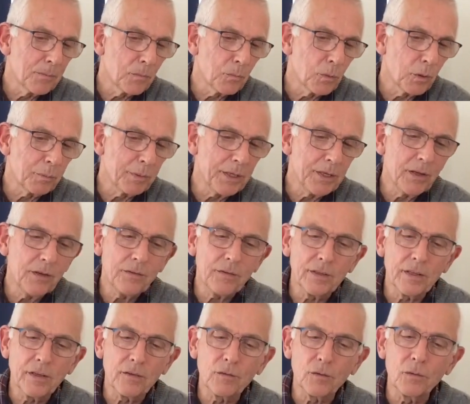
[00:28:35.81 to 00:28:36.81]
We'll be
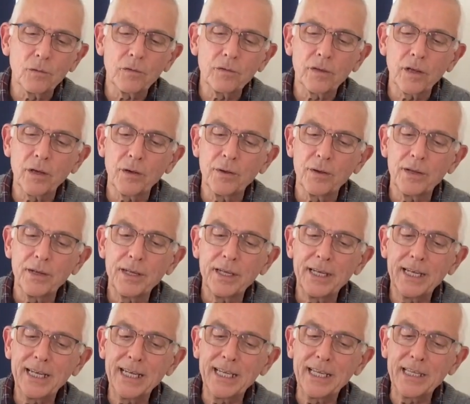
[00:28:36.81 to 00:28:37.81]
using this also
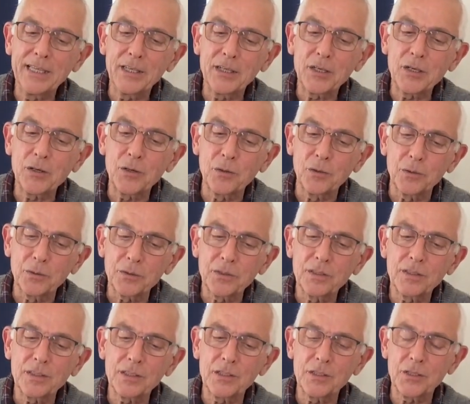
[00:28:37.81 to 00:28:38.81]
in the
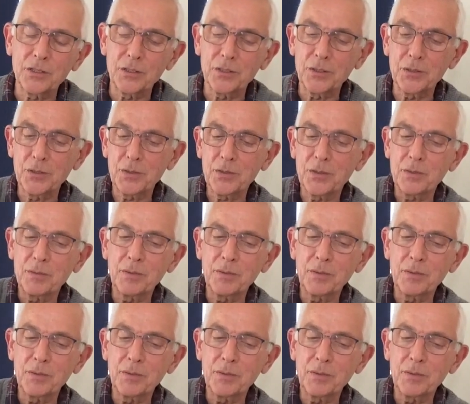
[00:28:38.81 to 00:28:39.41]
course to